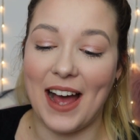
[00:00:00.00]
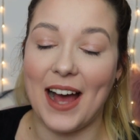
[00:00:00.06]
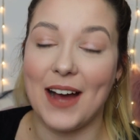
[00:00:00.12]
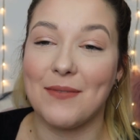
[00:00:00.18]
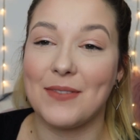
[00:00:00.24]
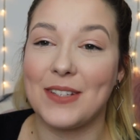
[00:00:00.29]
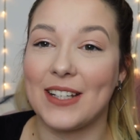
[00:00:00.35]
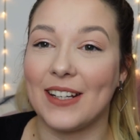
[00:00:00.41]

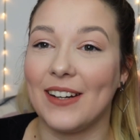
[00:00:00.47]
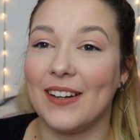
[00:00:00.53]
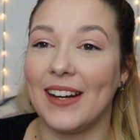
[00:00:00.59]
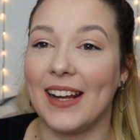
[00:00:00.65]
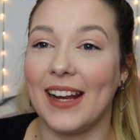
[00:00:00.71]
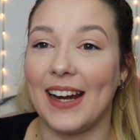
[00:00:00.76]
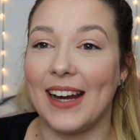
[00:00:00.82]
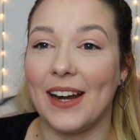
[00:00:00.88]

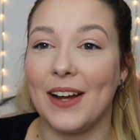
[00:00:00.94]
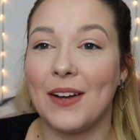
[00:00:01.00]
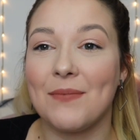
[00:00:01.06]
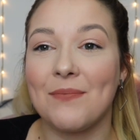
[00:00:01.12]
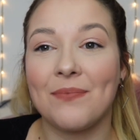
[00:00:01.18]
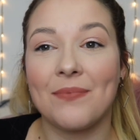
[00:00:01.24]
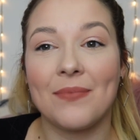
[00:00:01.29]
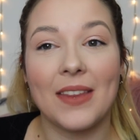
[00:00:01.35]
absolutely
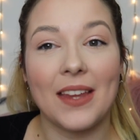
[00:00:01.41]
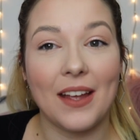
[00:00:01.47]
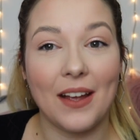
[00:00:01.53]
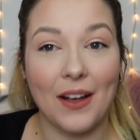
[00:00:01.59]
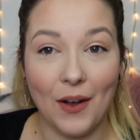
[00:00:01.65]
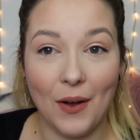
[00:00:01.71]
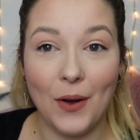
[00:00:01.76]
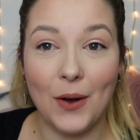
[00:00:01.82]

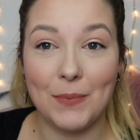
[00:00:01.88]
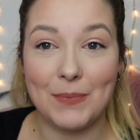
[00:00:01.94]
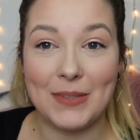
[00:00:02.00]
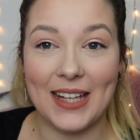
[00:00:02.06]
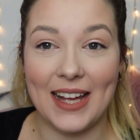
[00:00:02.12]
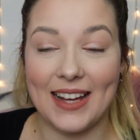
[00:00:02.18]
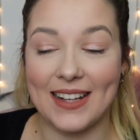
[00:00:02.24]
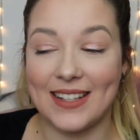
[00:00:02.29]

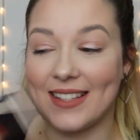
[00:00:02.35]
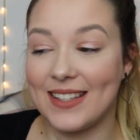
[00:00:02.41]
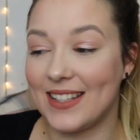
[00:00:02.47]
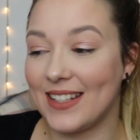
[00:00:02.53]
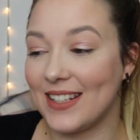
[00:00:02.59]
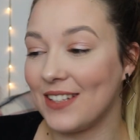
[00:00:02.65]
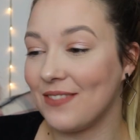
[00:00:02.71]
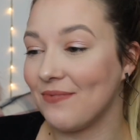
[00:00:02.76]

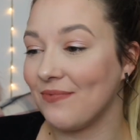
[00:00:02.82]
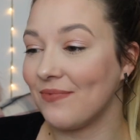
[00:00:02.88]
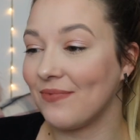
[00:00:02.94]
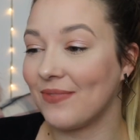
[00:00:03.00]
obsessed.